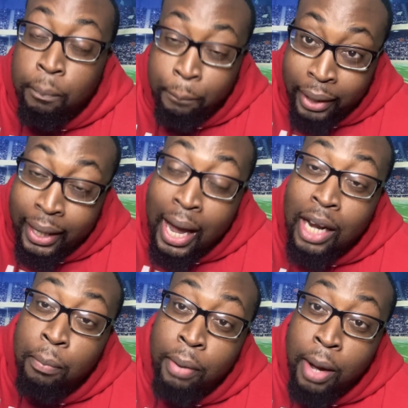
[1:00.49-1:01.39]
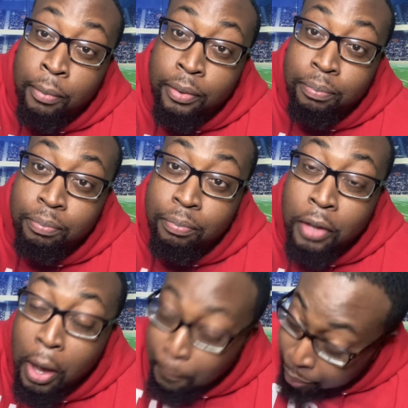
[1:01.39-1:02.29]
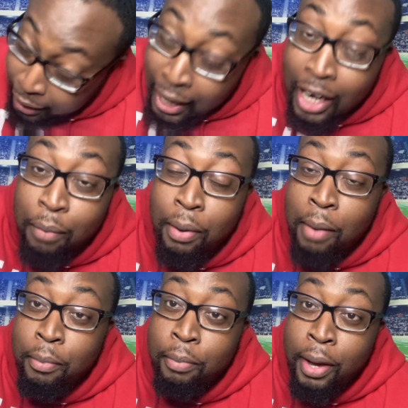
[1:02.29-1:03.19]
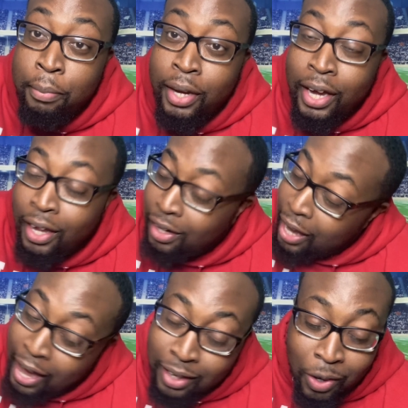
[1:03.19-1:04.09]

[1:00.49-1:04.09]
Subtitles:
pick Alabama. Pick Alabama, baby, and